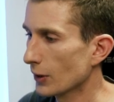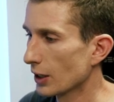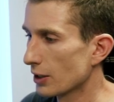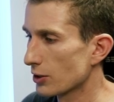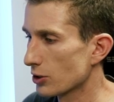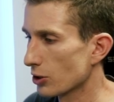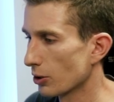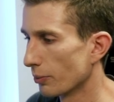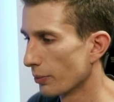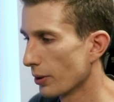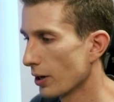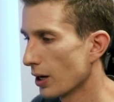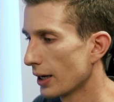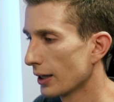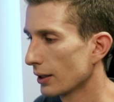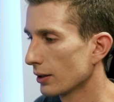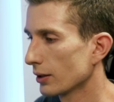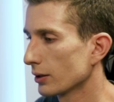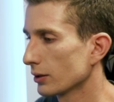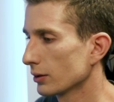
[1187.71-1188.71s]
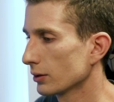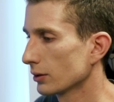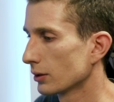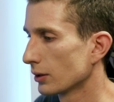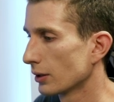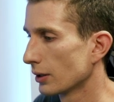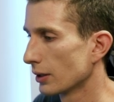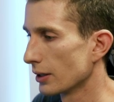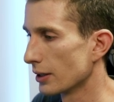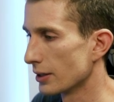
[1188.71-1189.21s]
It's compiling,
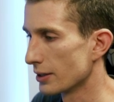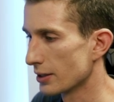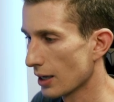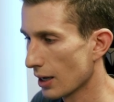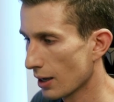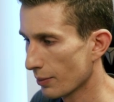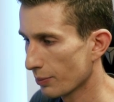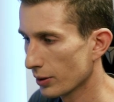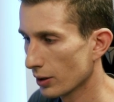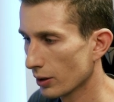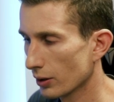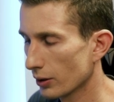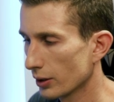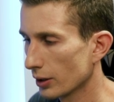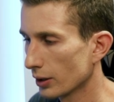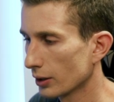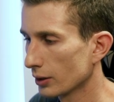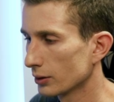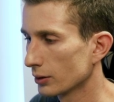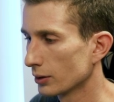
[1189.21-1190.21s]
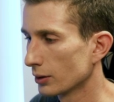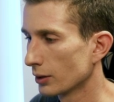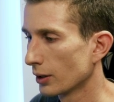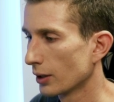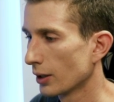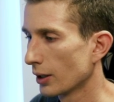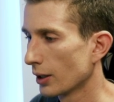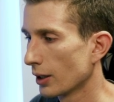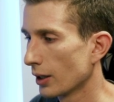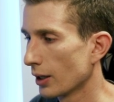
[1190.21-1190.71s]
it's uploading,
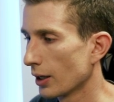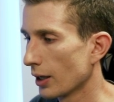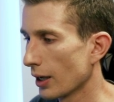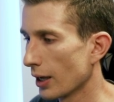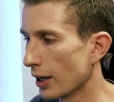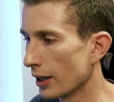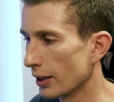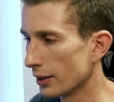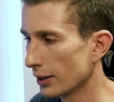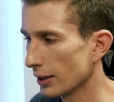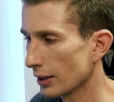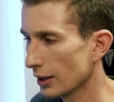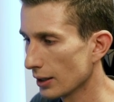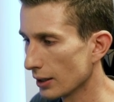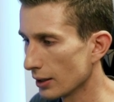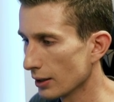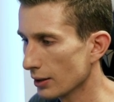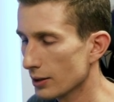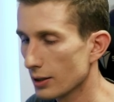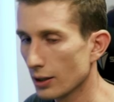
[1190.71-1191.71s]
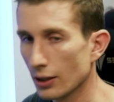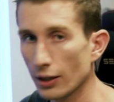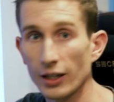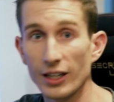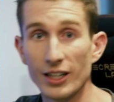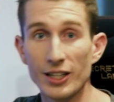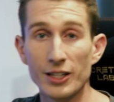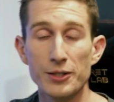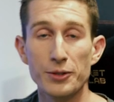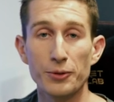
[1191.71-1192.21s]
and it
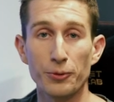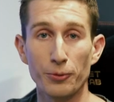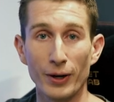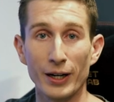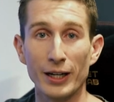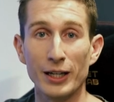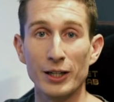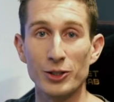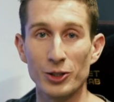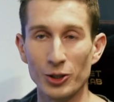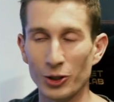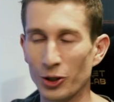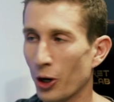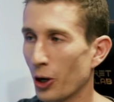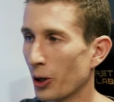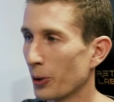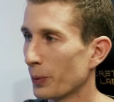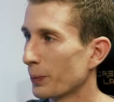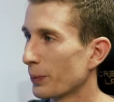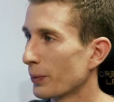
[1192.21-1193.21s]
is ready to go.